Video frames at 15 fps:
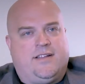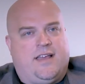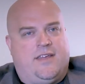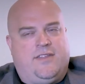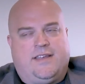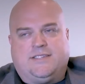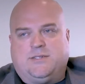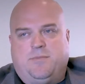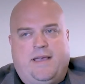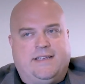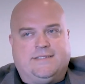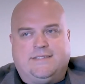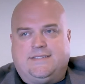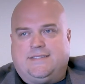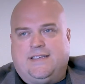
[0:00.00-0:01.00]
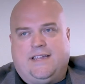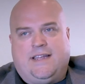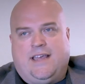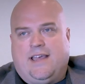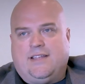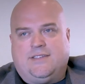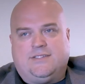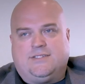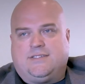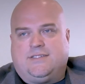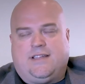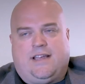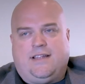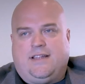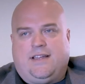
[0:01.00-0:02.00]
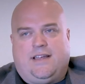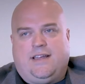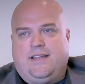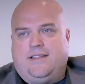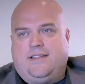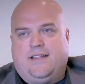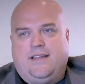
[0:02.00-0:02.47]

I think it's an amazing city. I just, yeah. I, I,